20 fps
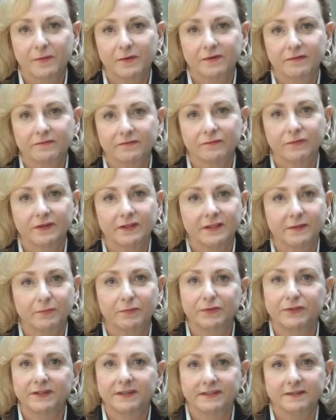are really
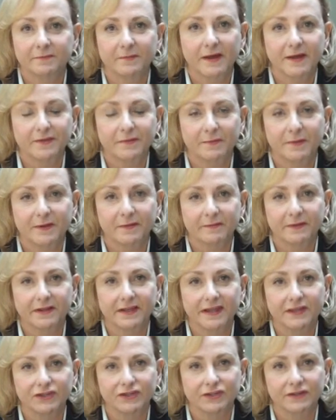pleased about the
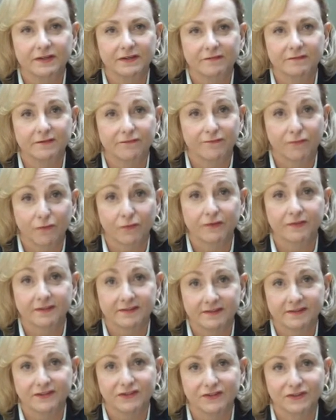publication of the 4th
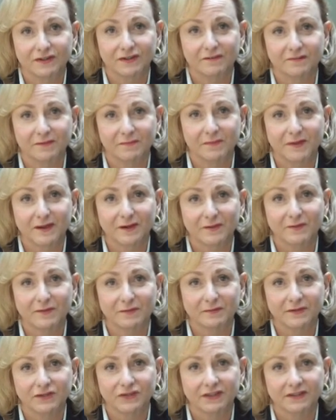edition of the Medical
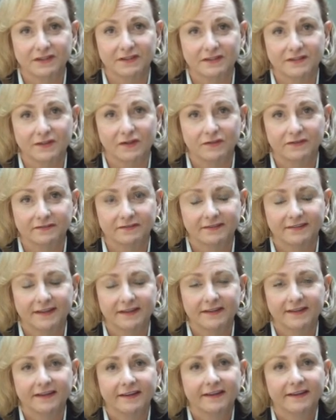Imaging Consultant.
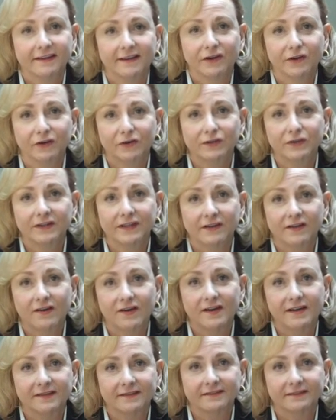Early
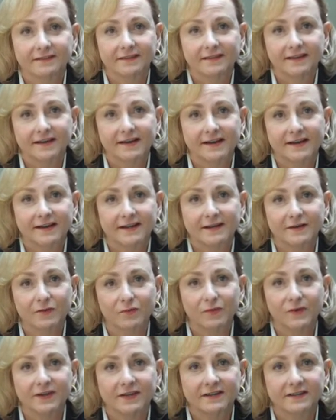on,
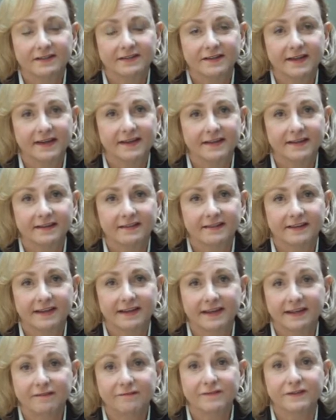we decided
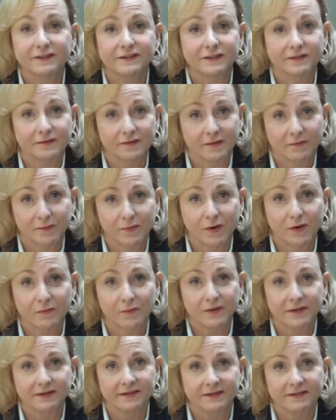that if it's
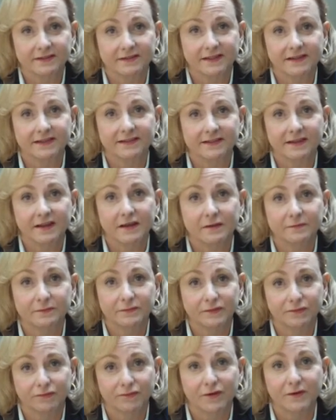appropriateness and it
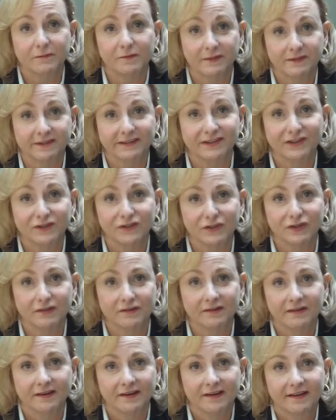comes from the literature,
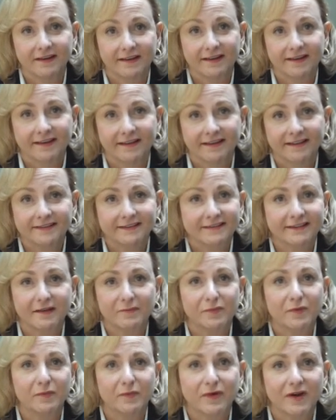it's
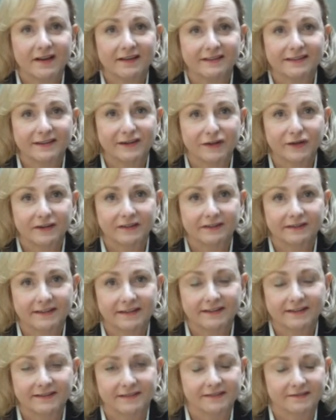not proprietary,
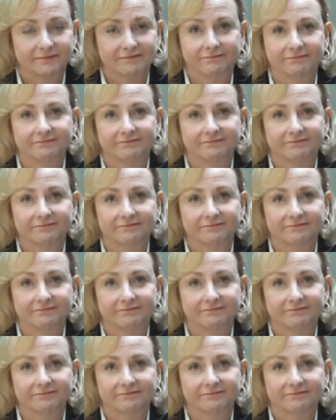it's